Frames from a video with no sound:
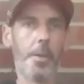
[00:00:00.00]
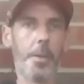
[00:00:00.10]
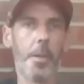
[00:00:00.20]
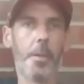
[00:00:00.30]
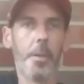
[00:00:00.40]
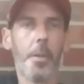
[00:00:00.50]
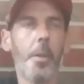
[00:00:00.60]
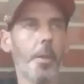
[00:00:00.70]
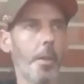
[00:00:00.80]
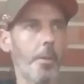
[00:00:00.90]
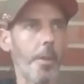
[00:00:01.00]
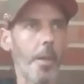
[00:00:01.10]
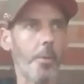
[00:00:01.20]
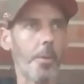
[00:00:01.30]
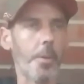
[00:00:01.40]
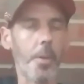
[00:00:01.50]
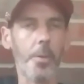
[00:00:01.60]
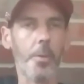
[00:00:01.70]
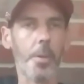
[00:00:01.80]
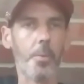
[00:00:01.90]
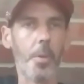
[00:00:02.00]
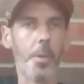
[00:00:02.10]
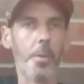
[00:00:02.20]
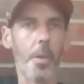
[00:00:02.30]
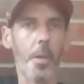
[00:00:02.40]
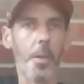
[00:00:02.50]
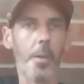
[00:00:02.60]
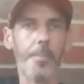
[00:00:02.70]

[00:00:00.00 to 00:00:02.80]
There's your dinner on that one too as well.